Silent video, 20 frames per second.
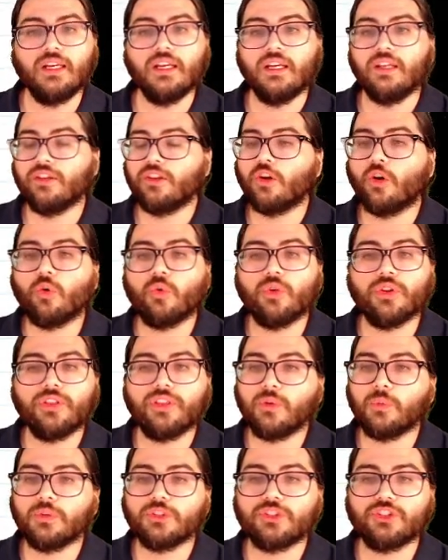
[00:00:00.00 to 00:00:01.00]
The only thing
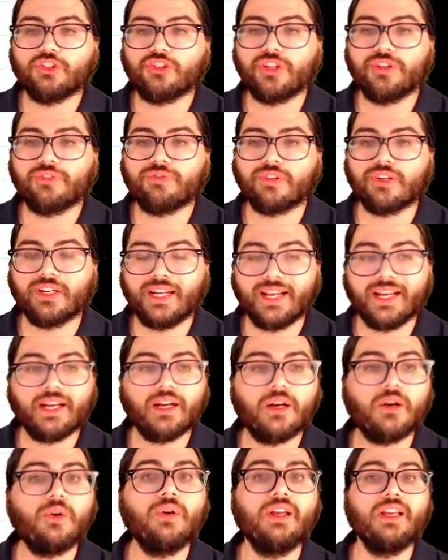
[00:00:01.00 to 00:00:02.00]
which is different
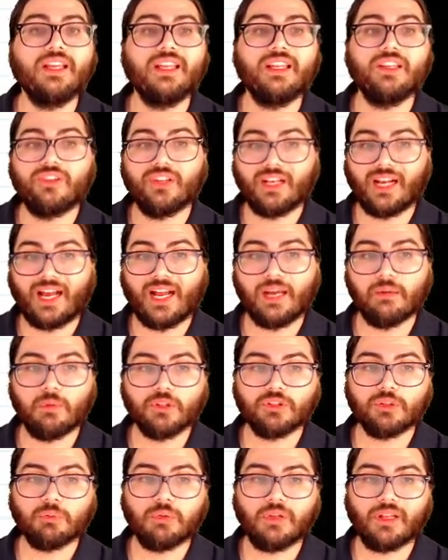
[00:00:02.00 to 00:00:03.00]
now is that I
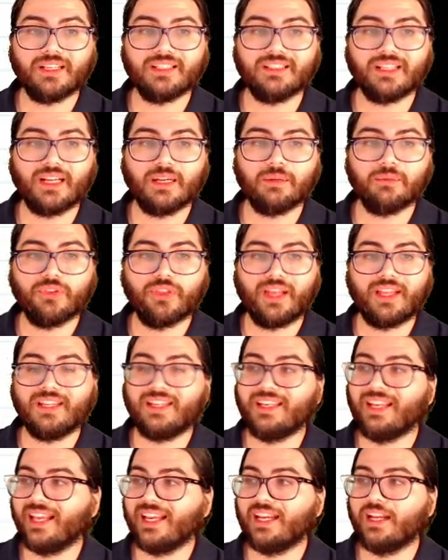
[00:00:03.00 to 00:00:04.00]
multiplied times that
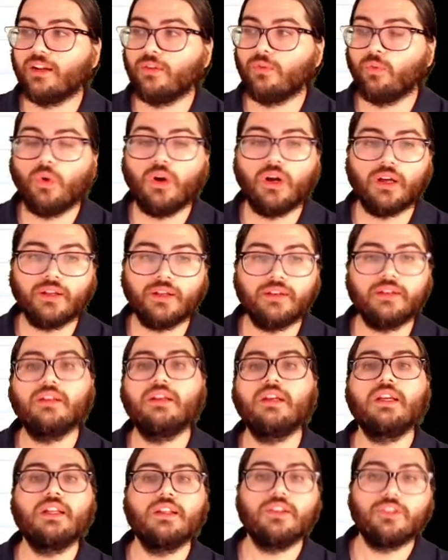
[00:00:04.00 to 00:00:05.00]
-1
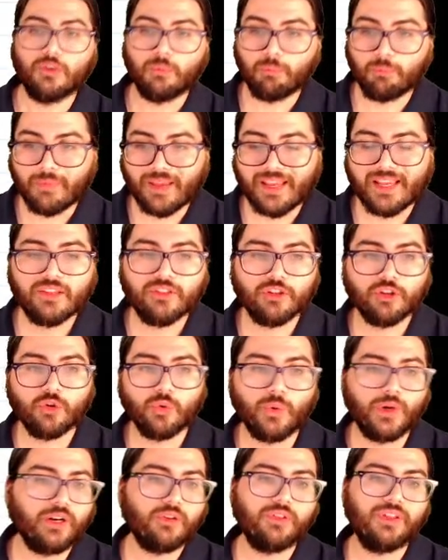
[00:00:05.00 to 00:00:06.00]
to make the
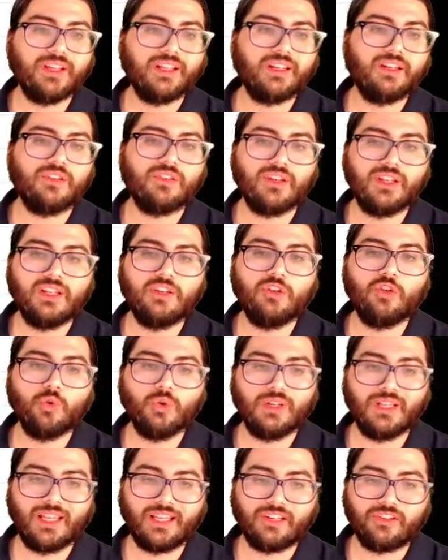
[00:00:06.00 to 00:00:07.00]
greater thans into a
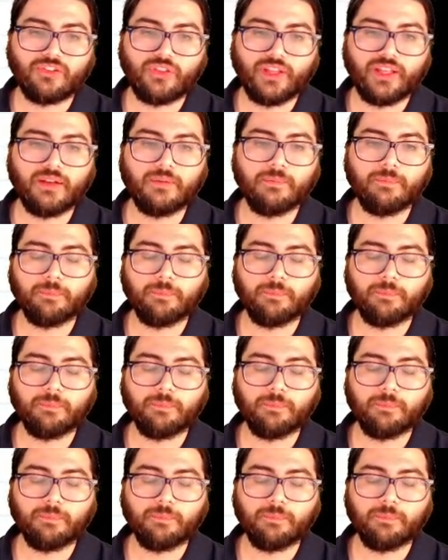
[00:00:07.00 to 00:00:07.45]
less than.